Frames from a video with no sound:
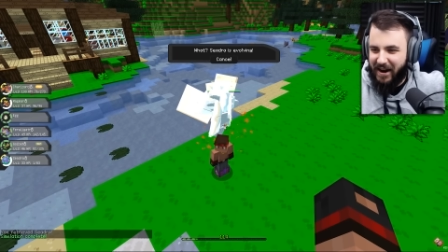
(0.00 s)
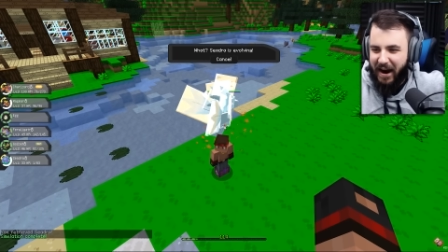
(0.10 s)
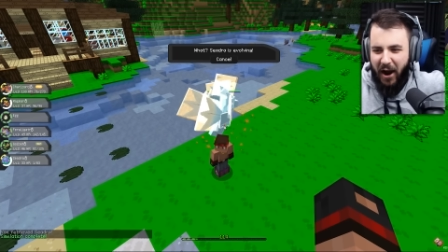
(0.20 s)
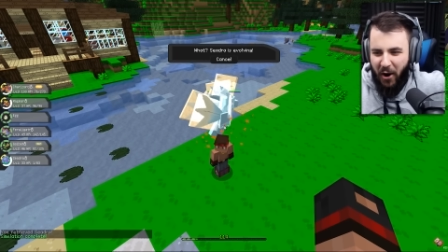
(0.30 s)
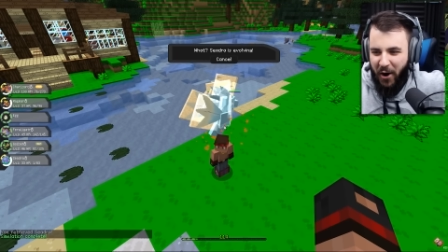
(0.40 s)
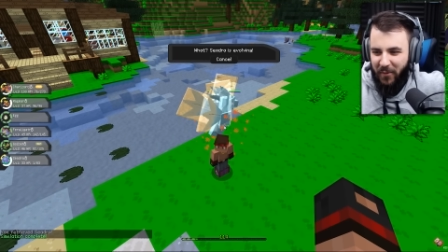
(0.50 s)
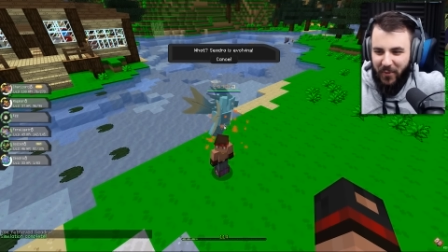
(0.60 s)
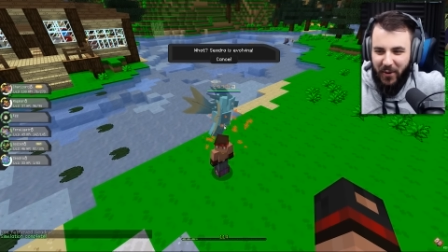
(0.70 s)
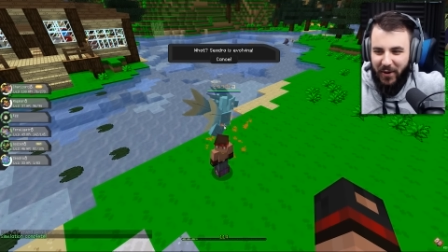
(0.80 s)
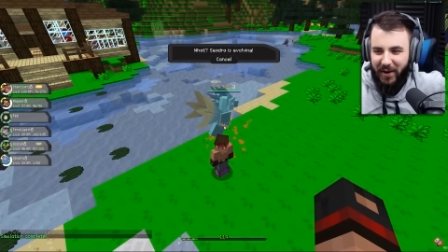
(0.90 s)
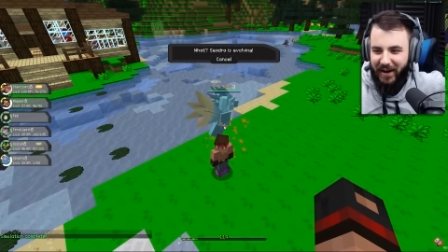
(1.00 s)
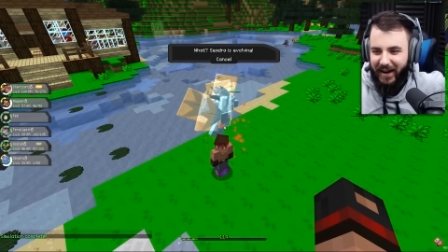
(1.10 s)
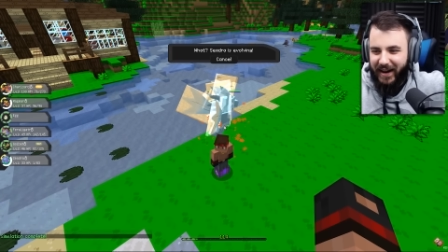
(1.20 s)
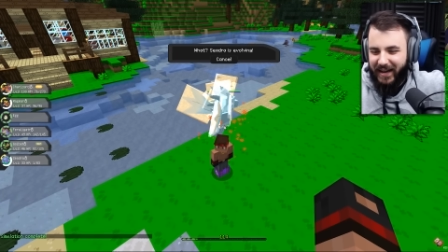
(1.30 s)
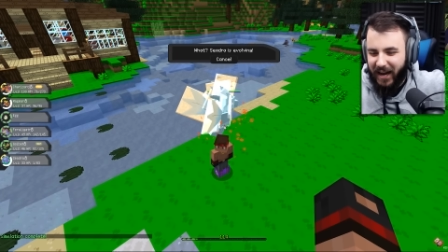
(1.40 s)
I hope.
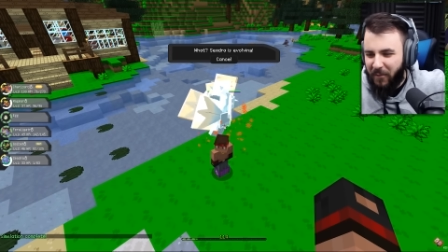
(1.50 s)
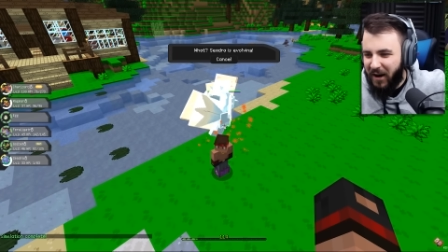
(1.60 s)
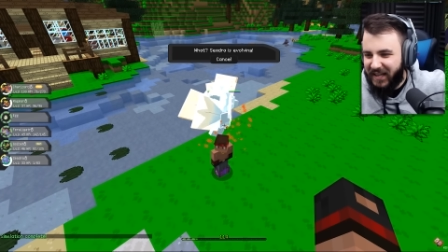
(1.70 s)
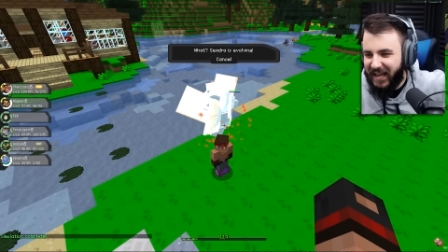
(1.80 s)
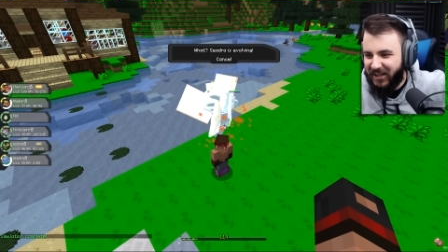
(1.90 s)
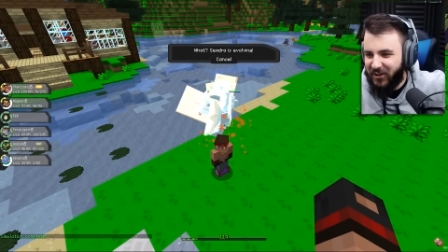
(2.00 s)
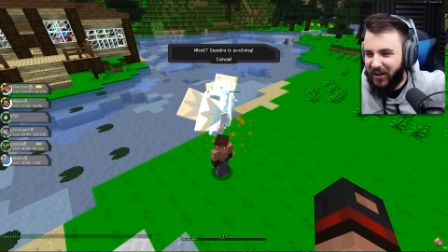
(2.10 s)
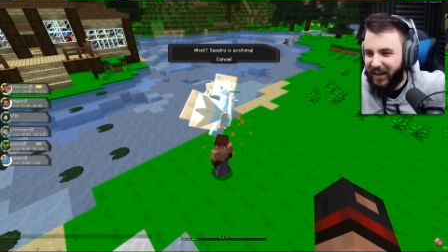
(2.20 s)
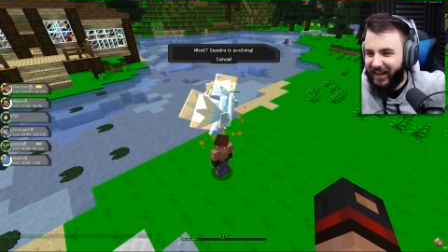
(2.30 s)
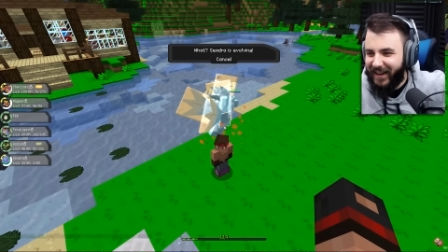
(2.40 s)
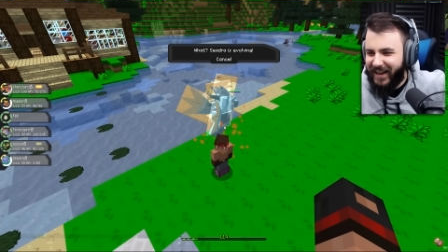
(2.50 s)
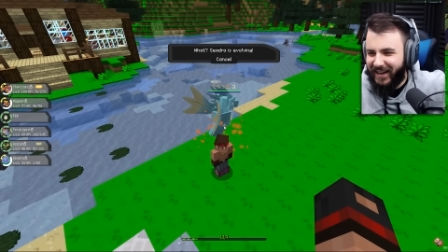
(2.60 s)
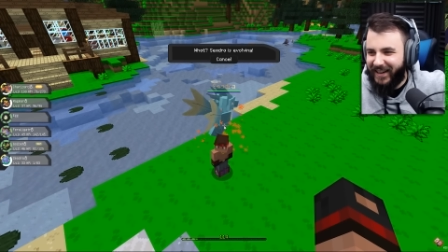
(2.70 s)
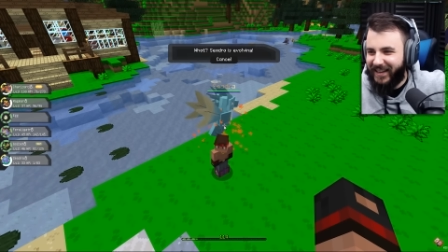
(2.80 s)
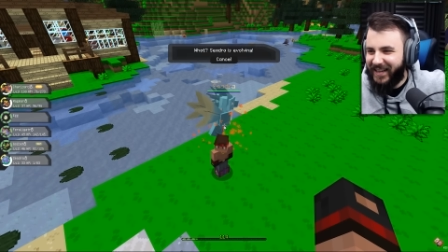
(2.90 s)
Come on, Kingdra.
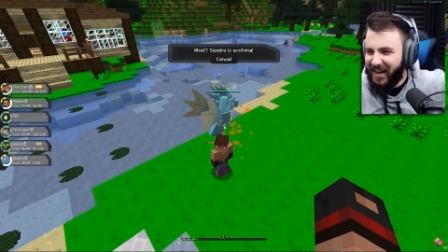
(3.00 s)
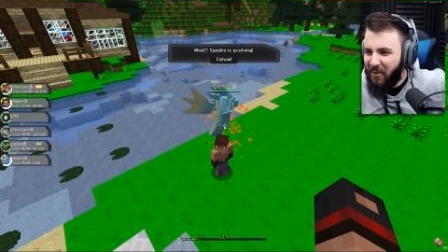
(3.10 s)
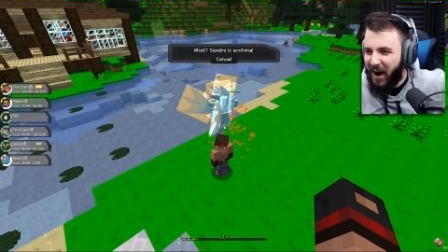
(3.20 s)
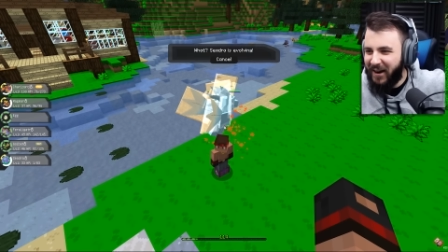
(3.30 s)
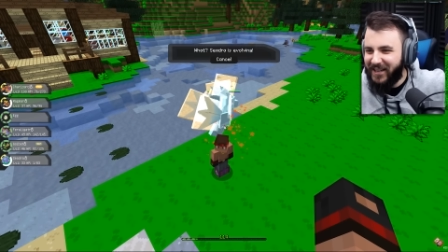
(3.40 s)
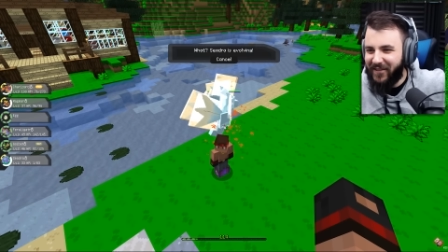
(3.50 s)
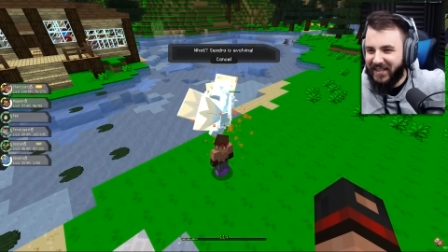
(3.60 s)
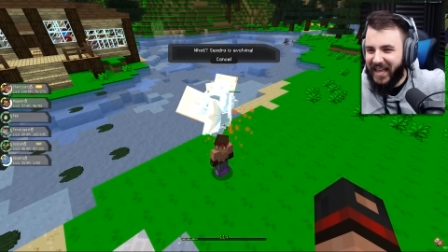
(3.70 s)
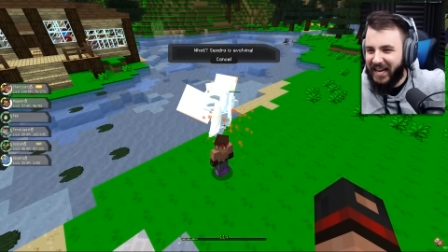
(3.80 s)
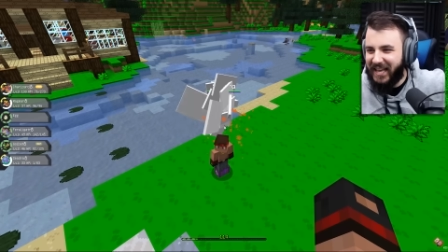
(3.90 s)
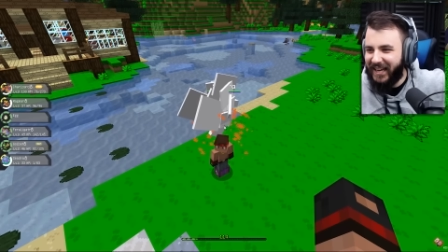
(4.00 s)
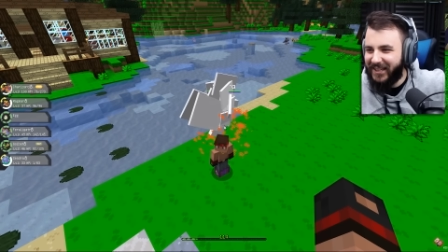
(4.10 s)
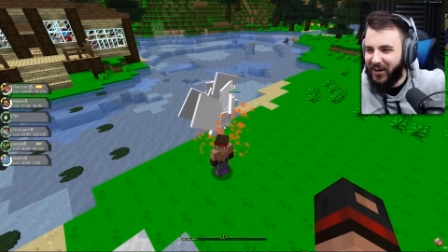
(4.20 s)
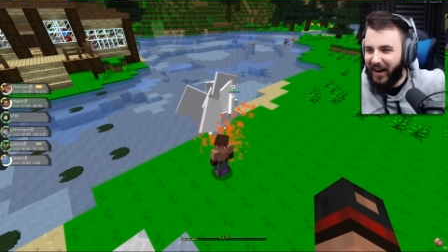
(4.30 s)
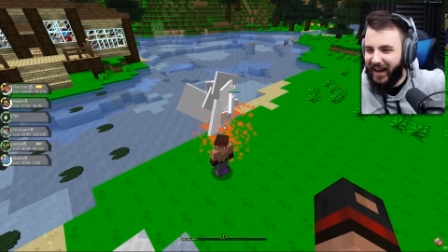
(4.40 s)
Come on, give us that
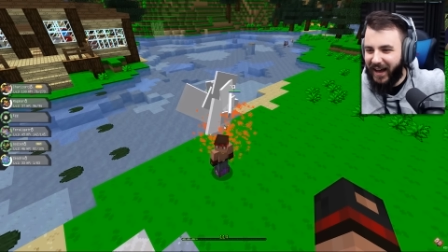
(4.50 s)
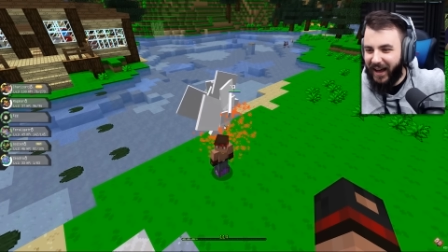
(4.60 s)
Kingdra.